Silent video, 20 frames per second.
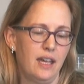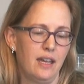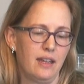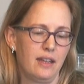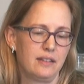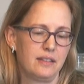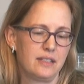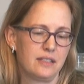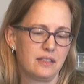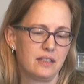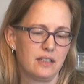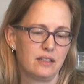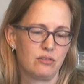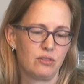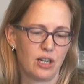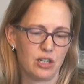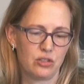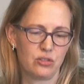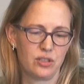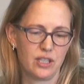at the
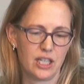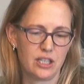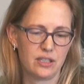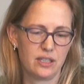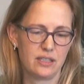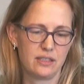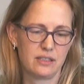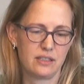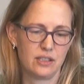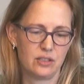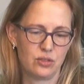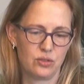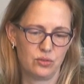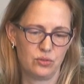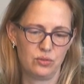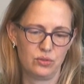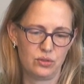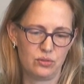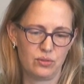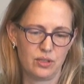Rangjung Yeshe Institute,